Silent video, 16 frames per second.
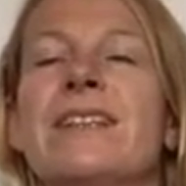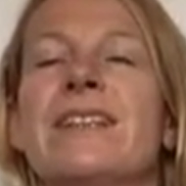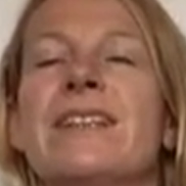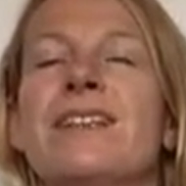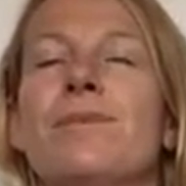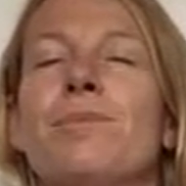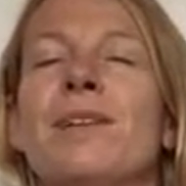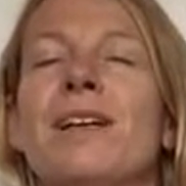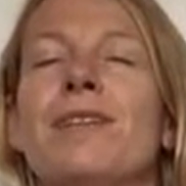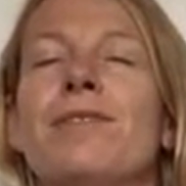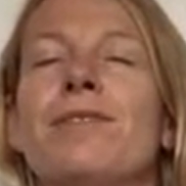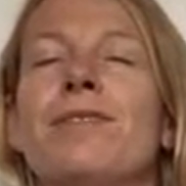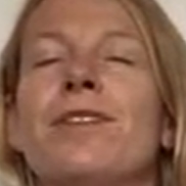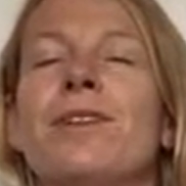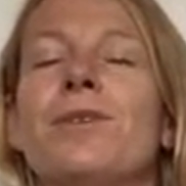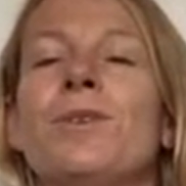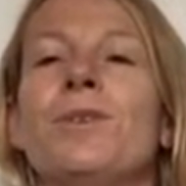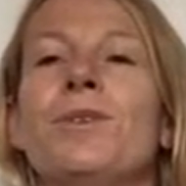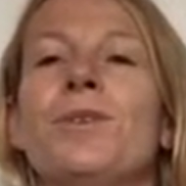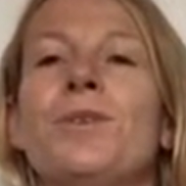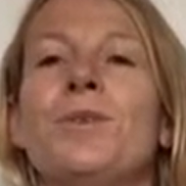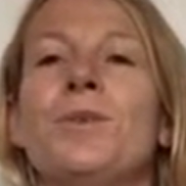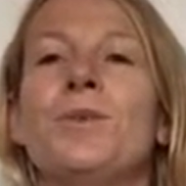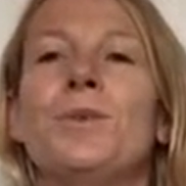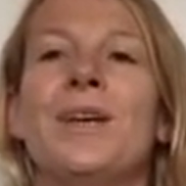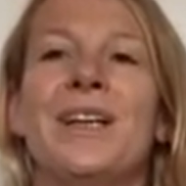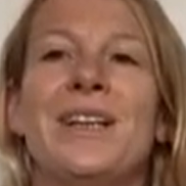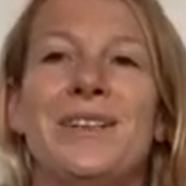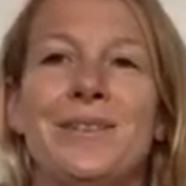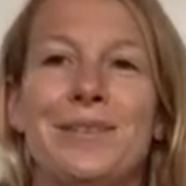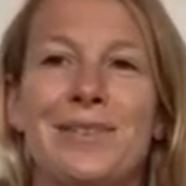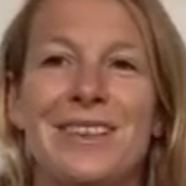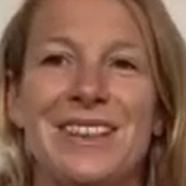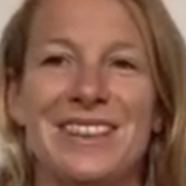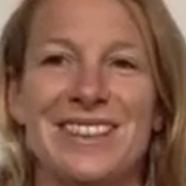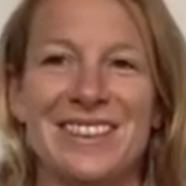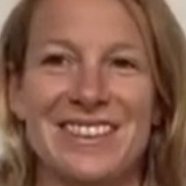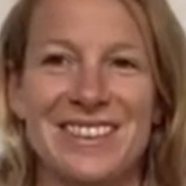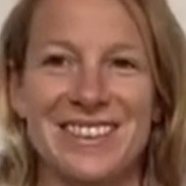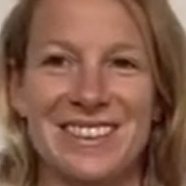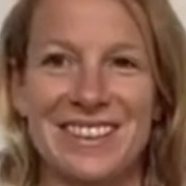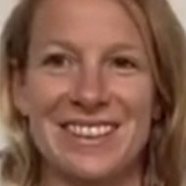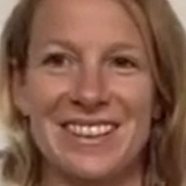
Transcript: Let the blood flow all the way to your fingers.